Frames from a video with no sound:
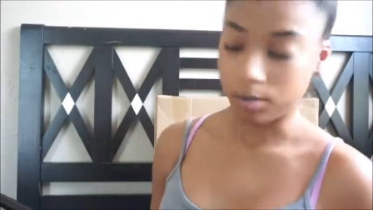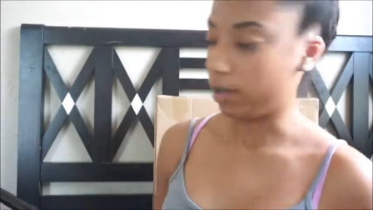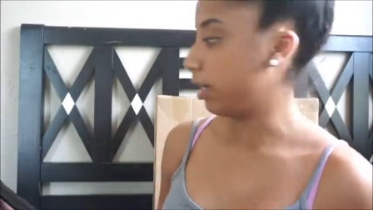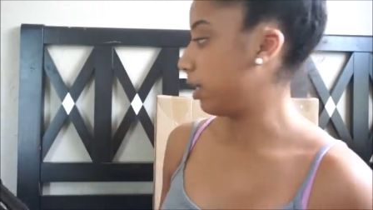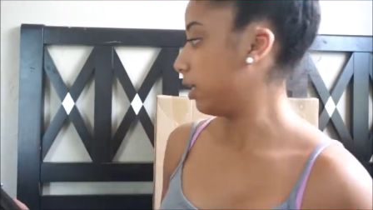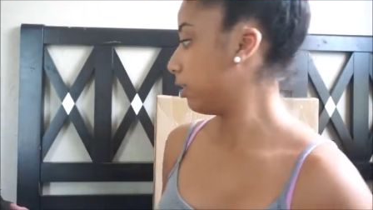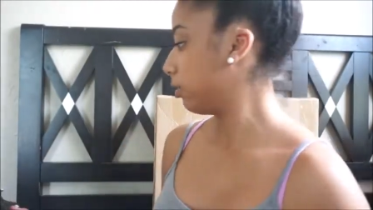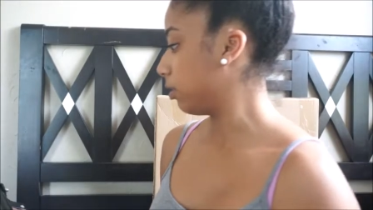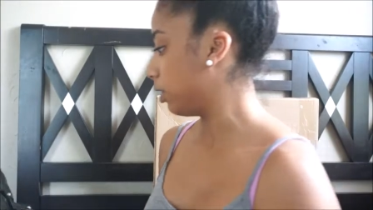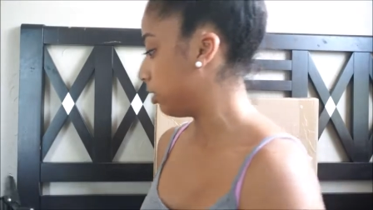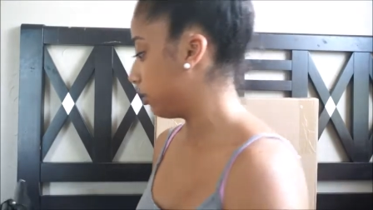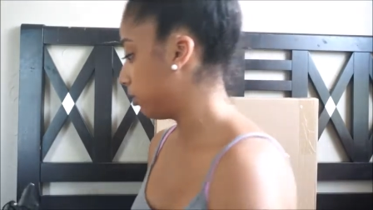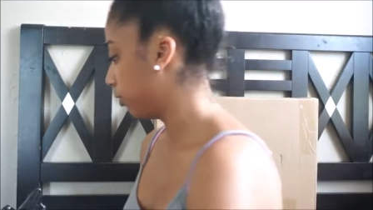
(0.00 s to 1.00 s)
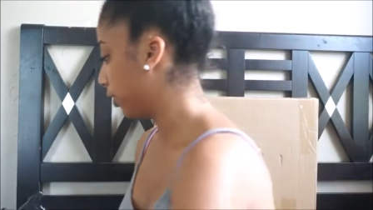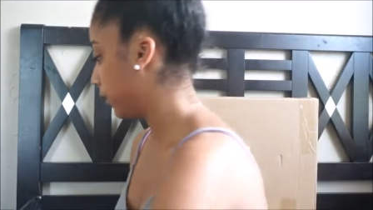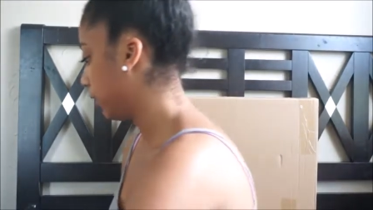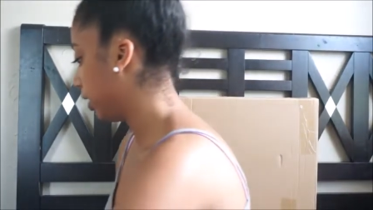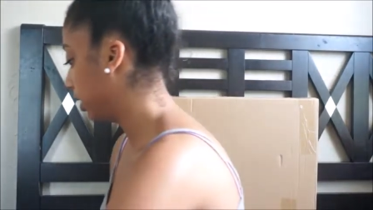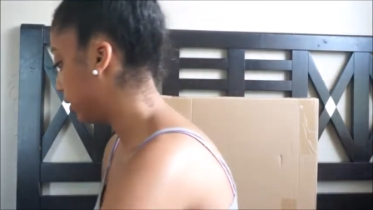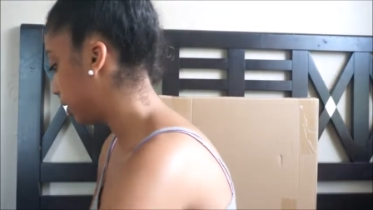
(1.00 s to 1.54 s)
Okay, so that's the ring
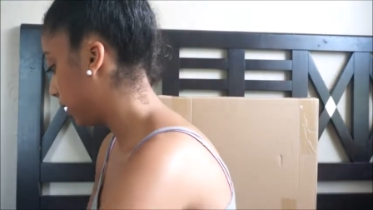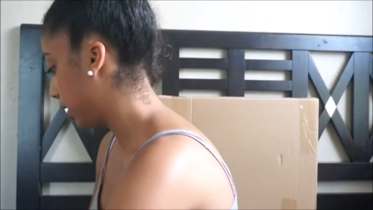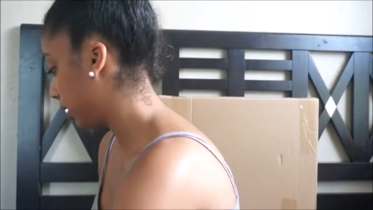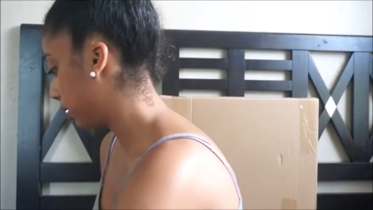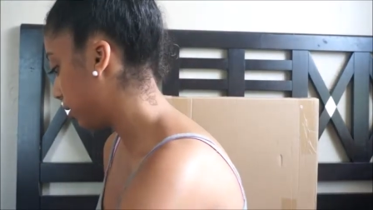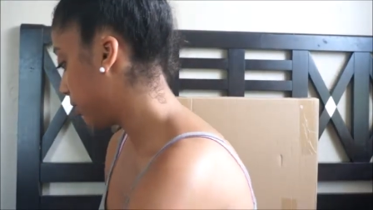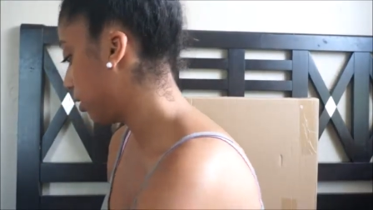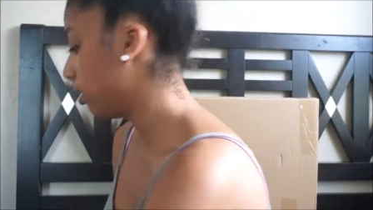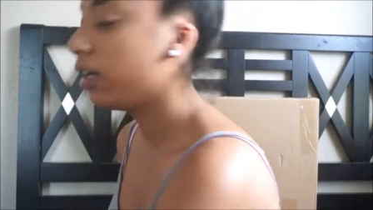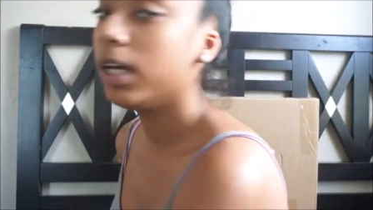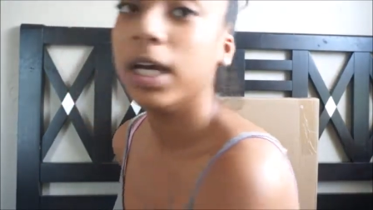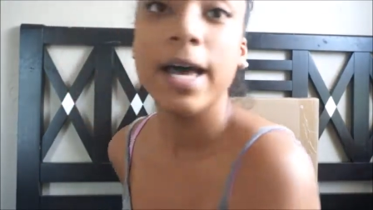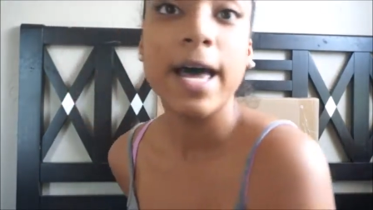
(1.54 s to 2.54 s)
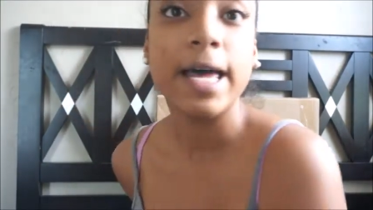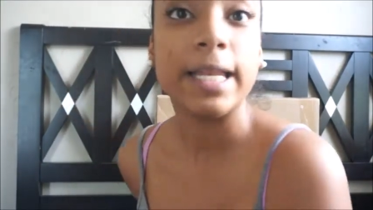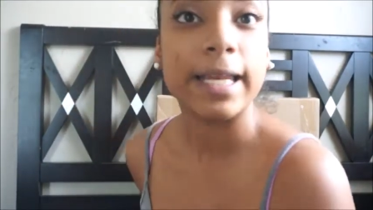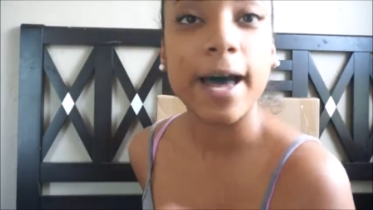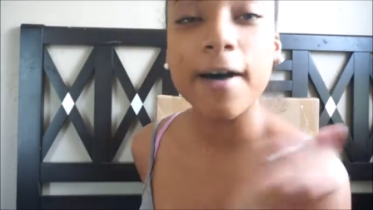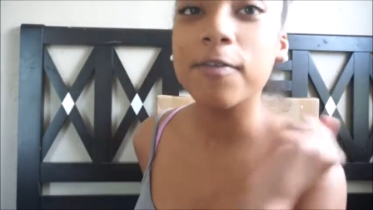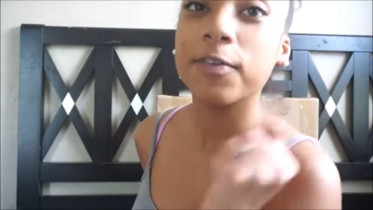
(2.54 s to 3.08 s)
light stand.
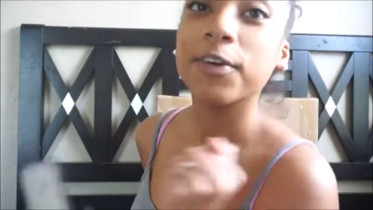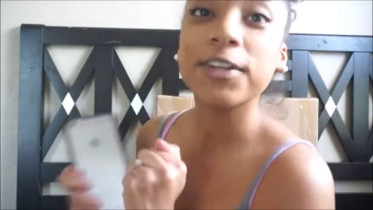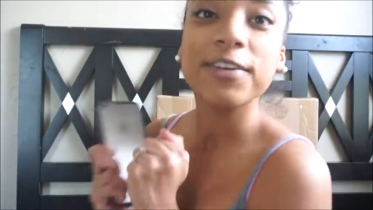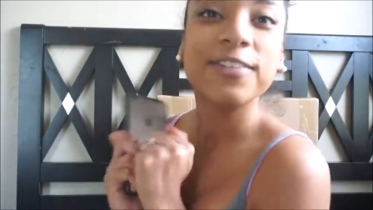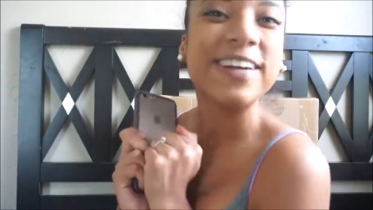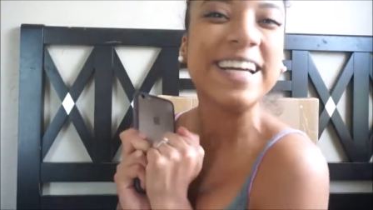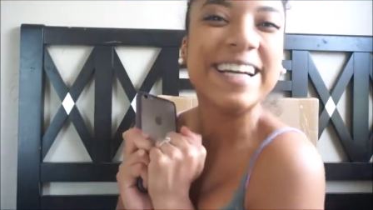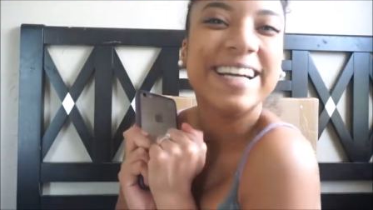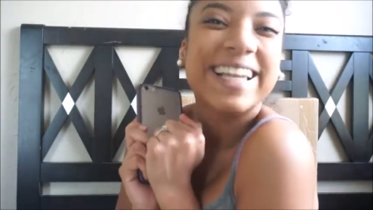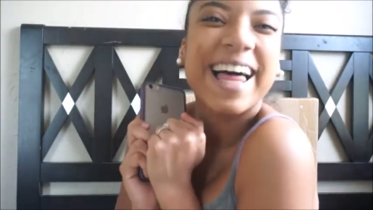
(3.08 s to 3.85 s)
Now for the ring